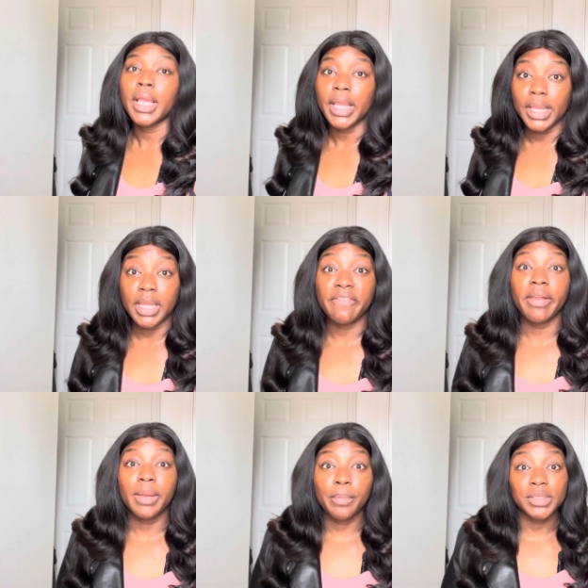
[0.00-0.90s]
in a
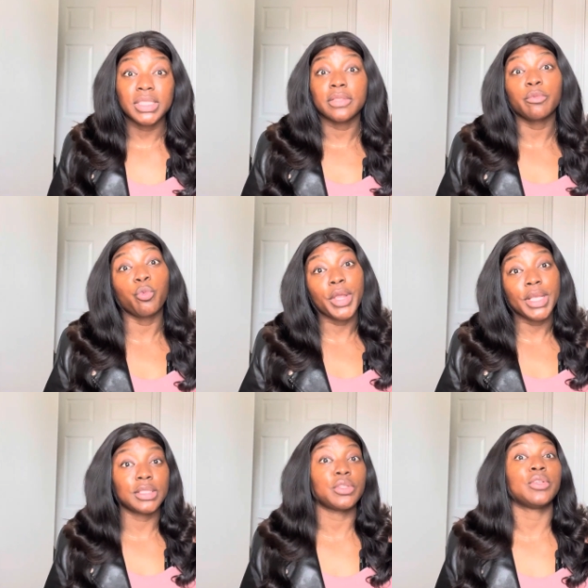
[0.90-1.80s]
very positive way
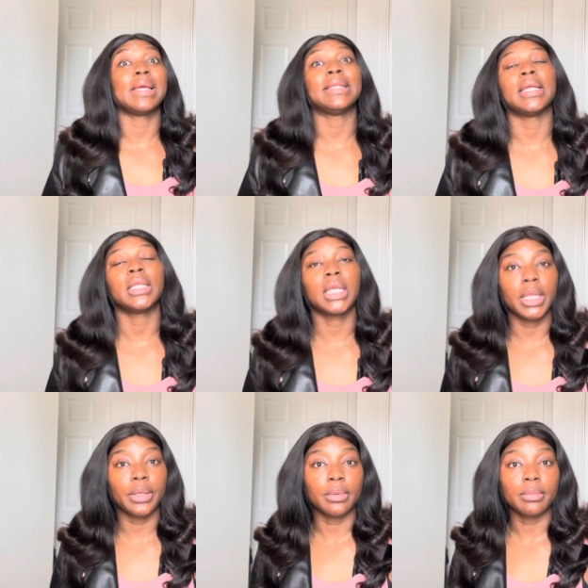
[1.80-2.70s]
to United
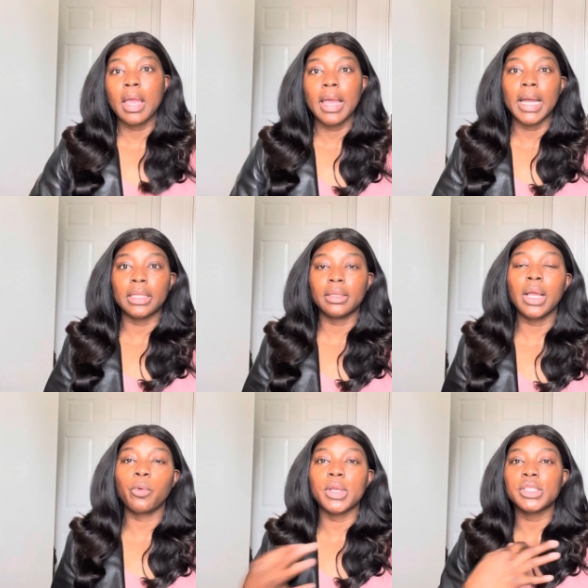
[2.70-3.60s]
Kingdom. Another
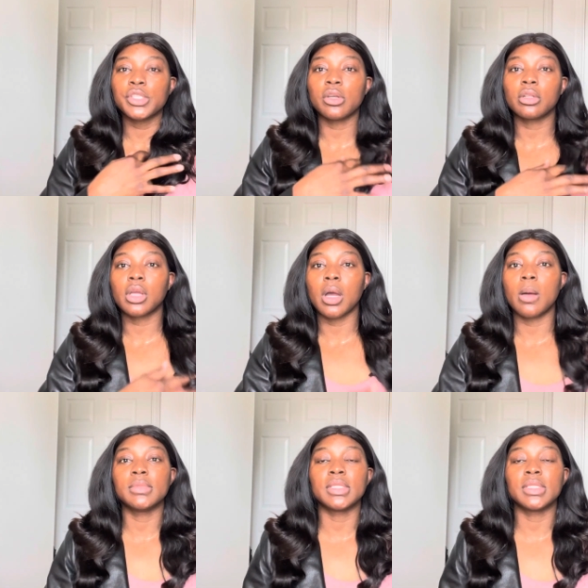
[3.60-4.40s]
question comes